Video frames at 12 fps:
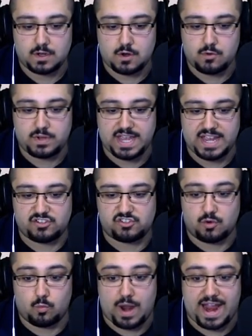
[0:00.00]
Okay,
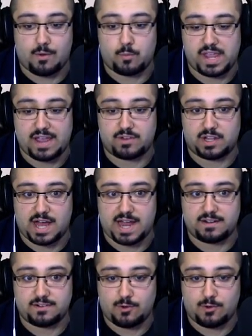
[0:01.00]
so wow, we have a lot.